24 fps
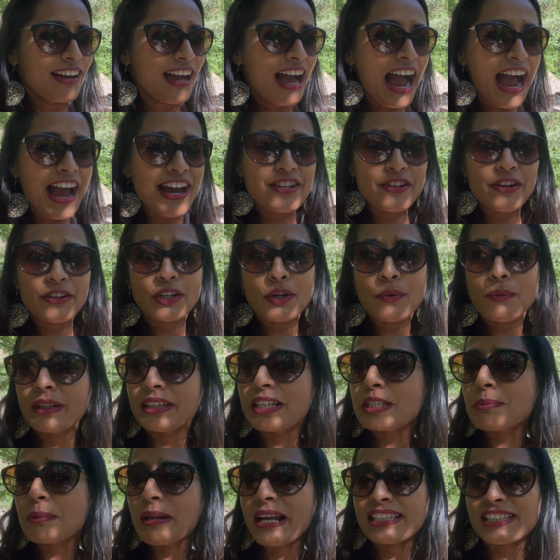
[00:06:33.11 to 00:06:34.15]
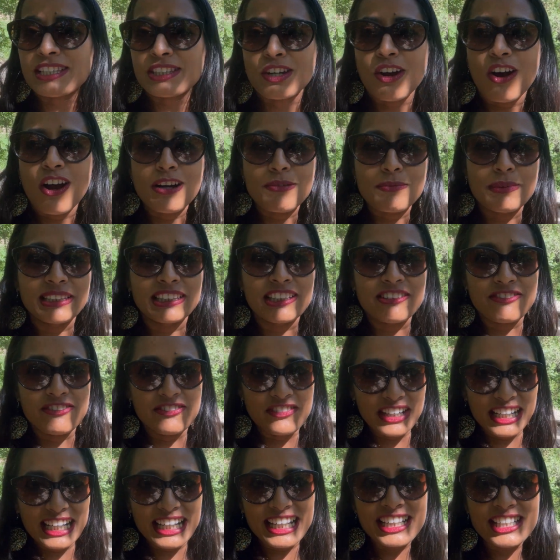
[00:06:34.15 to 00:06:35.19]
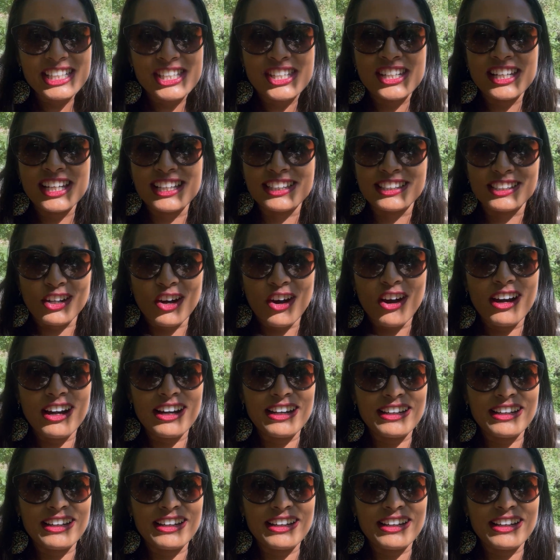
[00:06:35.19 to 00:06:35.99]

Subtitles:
I don't know what this place is called, but the village is called